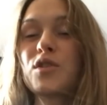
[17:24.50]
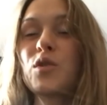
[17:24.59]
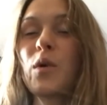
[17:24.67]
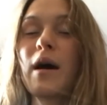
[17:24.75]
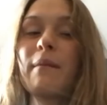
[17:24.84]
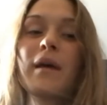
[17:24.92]

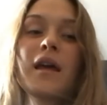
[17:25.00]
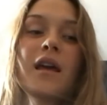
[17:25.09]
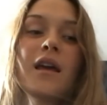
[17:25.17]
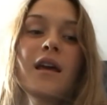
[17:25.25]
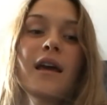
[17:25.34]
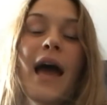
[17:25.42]
to um,
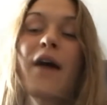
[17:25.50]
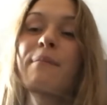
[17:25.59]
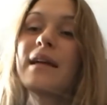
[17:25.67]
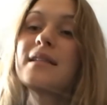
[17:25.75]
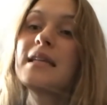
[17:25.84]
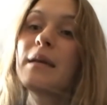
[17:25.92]
have
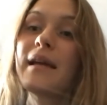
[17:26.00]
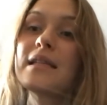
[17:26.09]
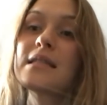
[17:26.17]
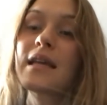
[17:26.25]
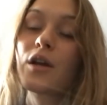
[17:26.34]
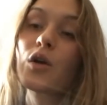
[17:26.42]
my
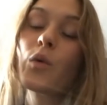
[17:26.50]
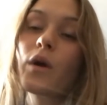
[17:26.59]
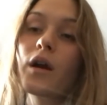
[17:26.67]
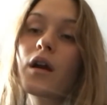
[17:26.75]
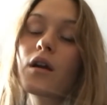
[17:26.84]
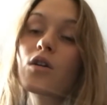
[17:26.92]
teammates there who
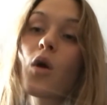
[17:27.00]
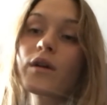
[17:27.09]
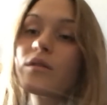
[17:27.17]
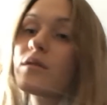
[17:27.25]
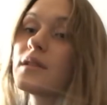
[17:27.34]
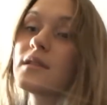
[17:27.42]
were
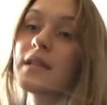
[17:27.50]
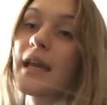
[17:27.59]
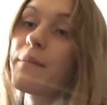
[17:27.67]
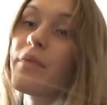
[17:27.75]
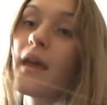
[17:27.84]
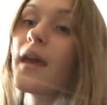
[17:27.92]
going through the
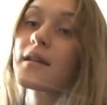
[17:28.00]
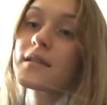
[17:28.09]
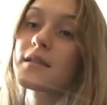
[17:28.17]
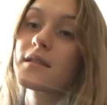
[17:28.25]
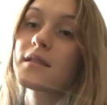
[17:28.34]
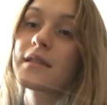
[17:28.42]
same
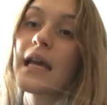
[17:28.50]
things